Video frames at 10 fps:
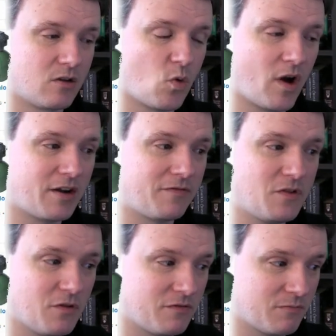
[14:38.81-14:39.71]
quite a
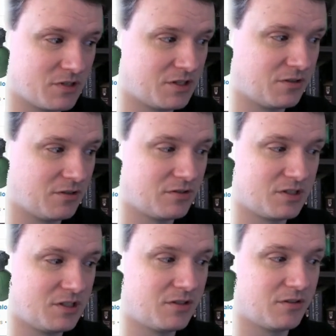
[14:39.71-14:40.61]
few of them
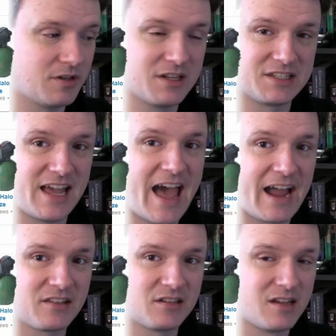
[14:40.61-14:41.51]
still
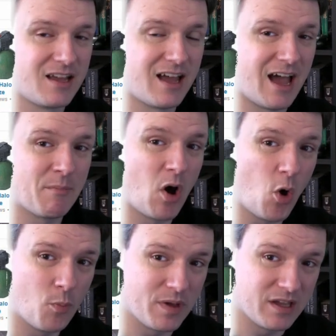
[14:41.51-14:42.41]
intact. I'm
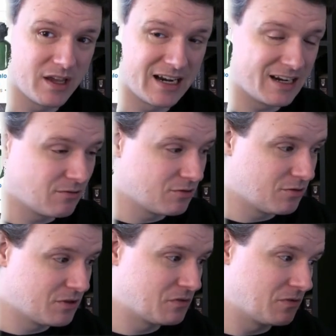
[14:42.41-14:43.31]
hoping, and I don't
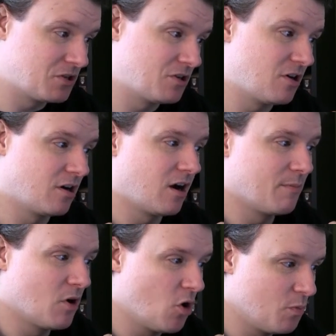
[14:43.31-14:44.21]
know this for sure,
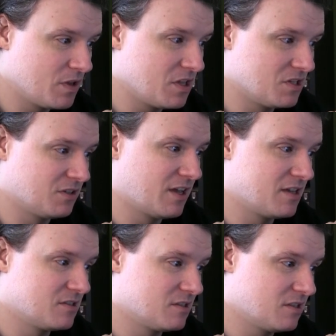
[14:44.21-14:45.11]
I'm hoping he still
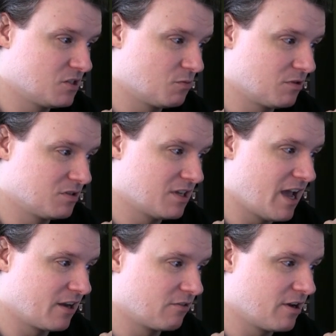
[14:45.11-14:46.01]
has this one intact